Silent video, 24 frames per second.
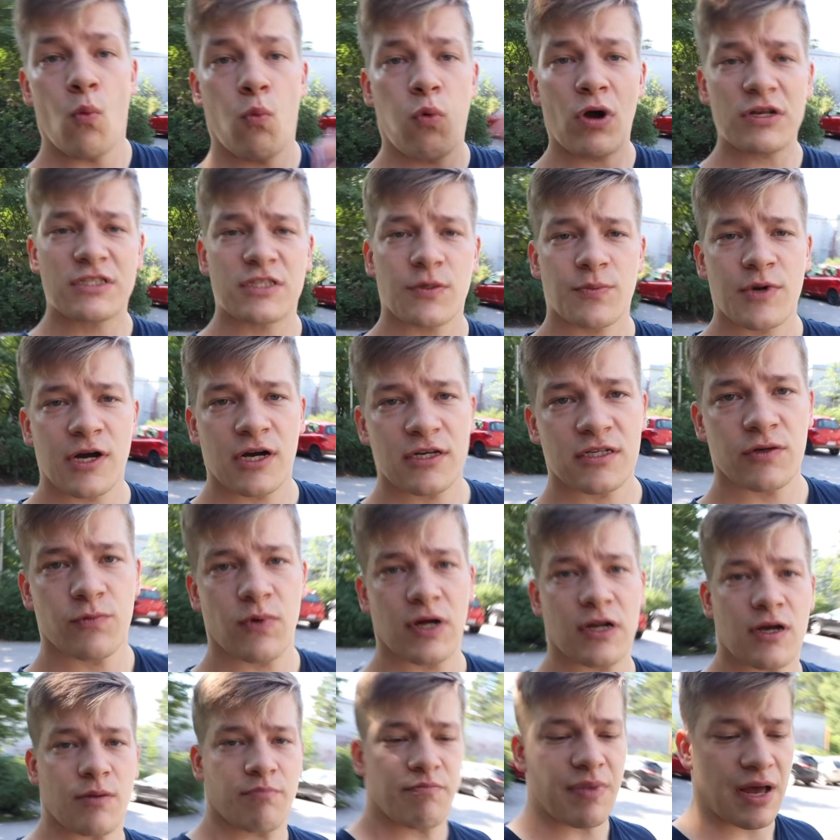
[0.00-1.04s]
What's up guys, and
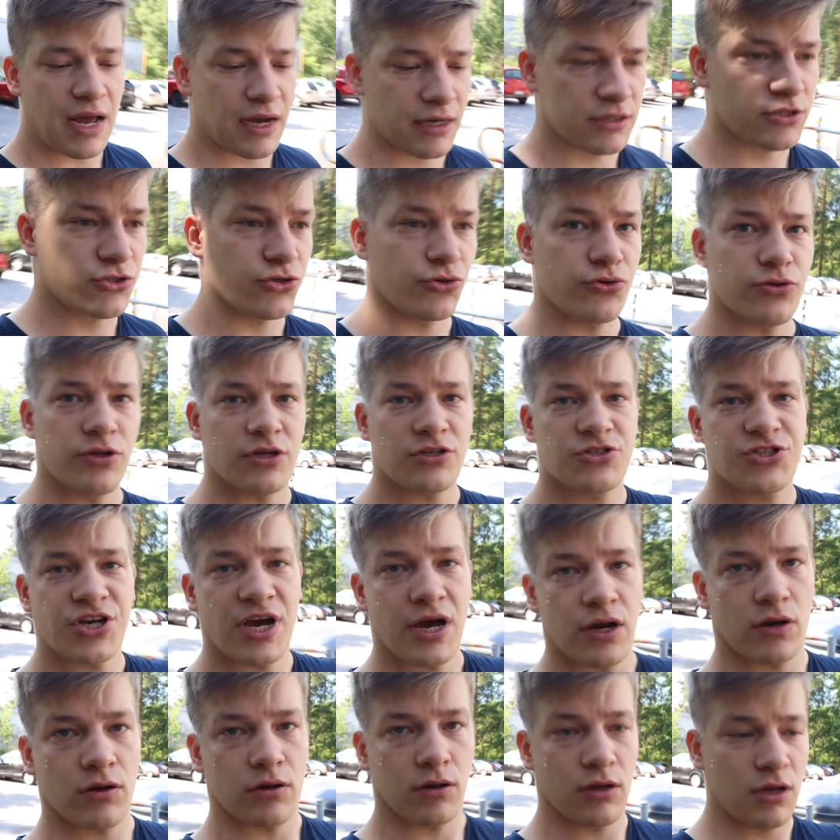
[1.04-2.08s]
welcome back to the
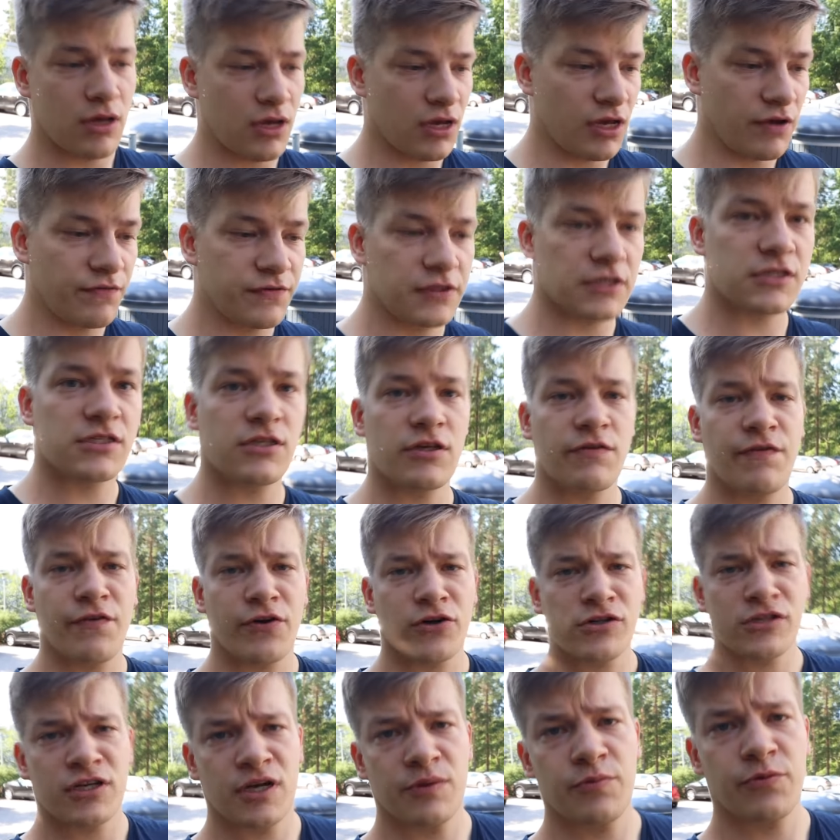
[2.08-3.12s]
channel. If this is the
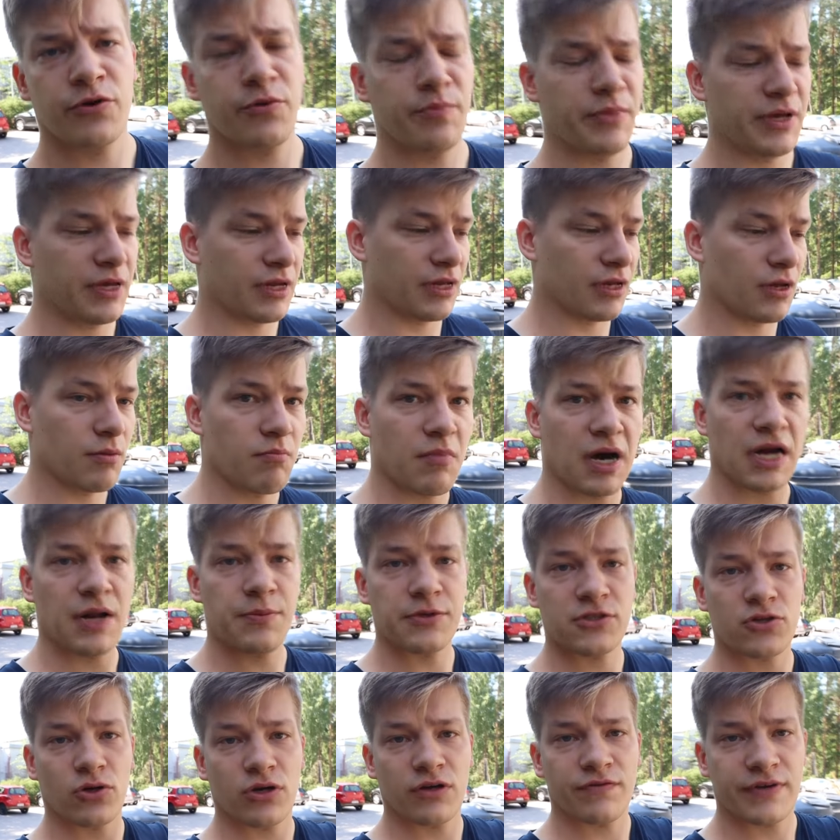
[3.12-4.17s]
first time we're meeting, my name
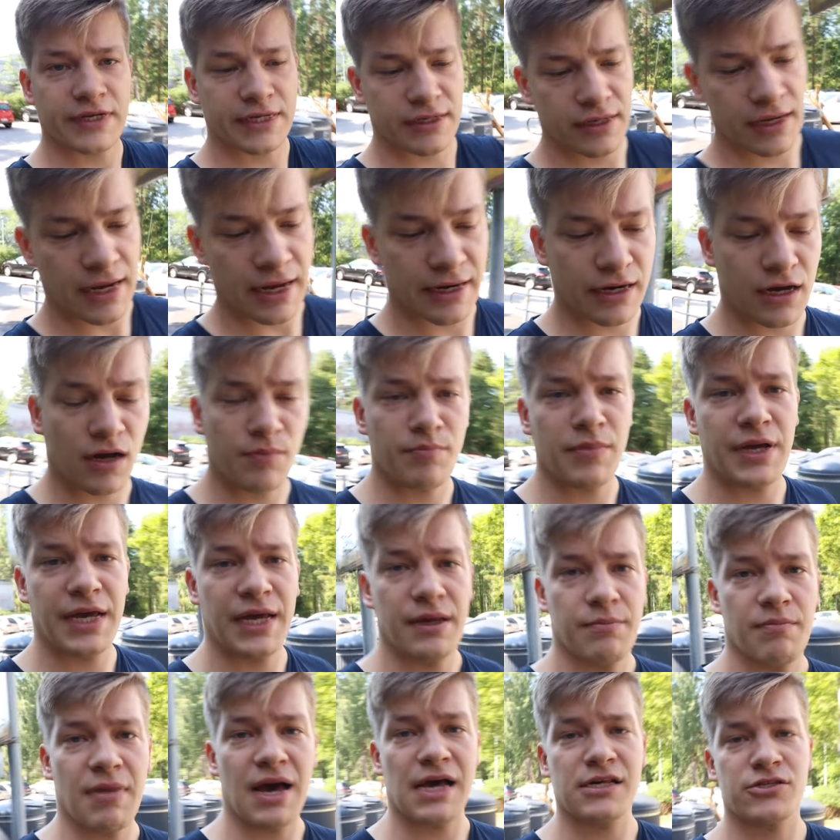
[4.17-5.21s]
is Oliver and I'm
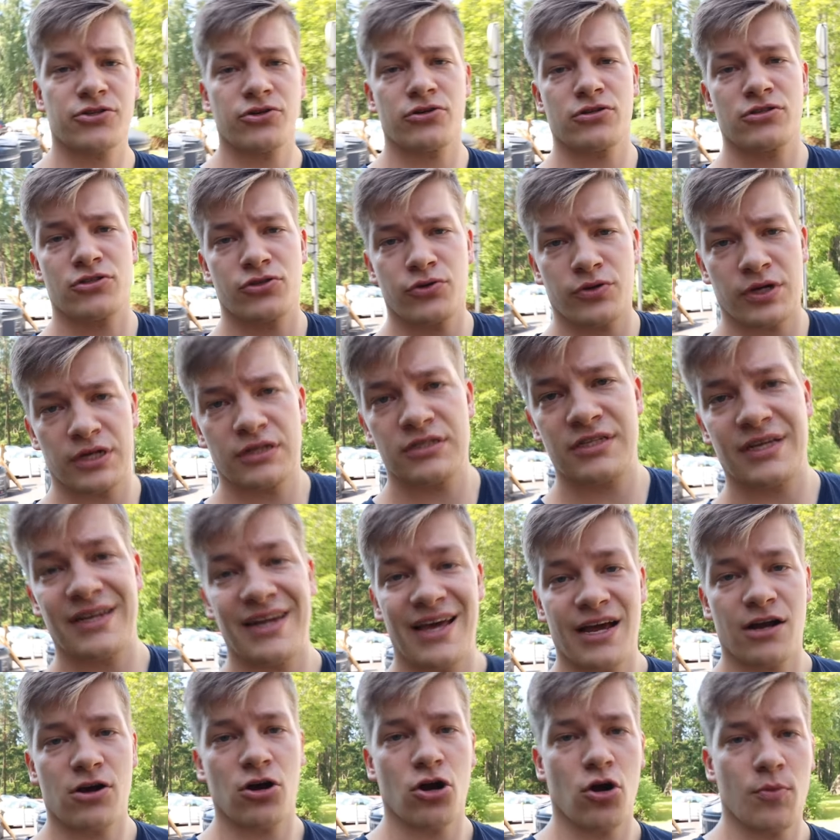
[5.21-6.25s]
a master's student in
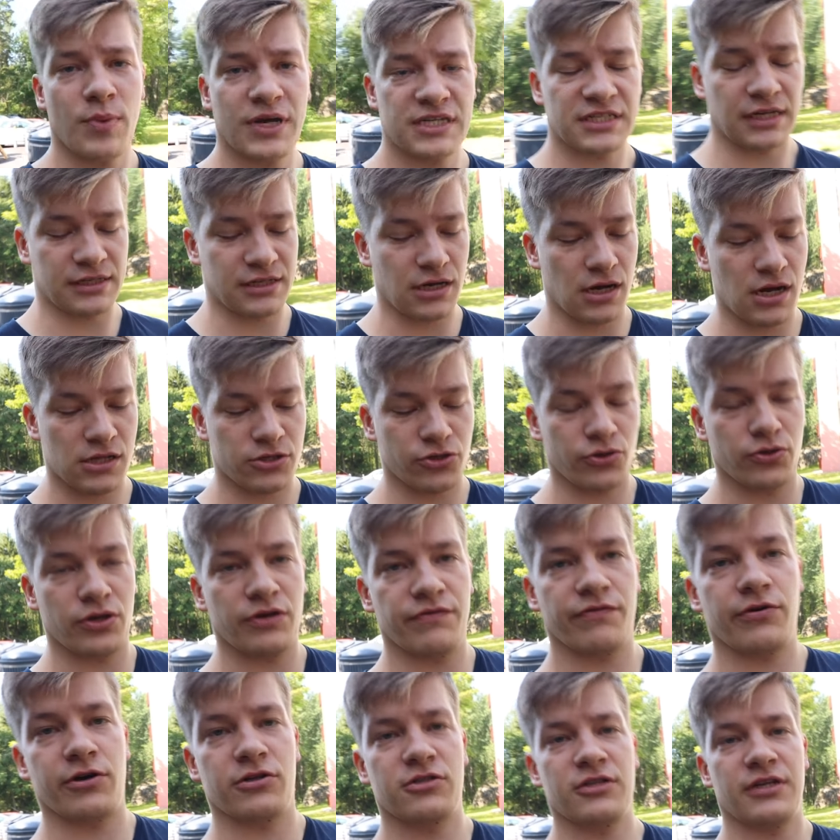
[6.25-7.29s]
economics at Aalto
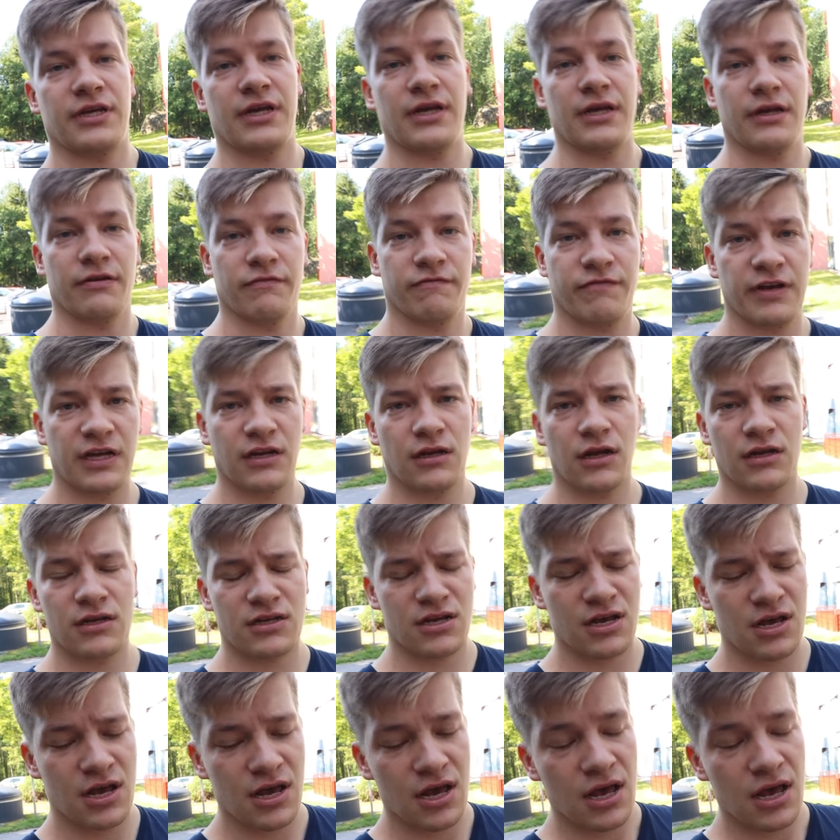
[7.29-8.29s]
University in Finland.